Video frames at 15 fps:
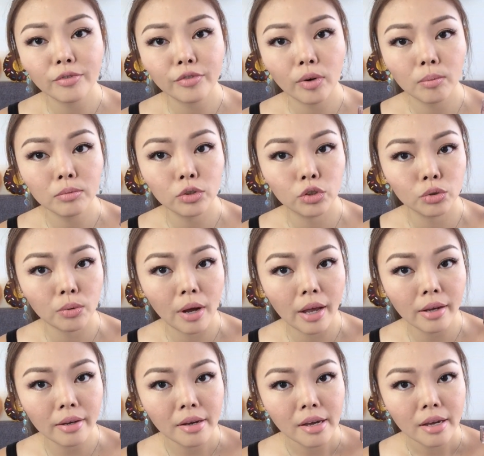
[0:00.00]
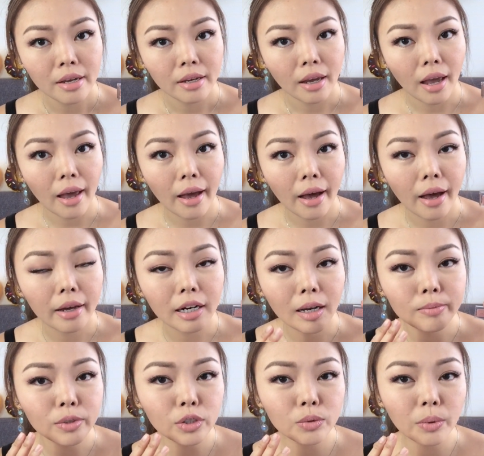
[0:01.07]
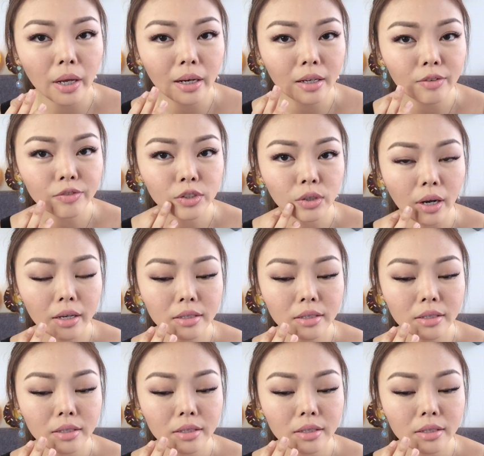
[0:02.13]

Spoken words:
from Jouer, and I'm just waiting for it to dry.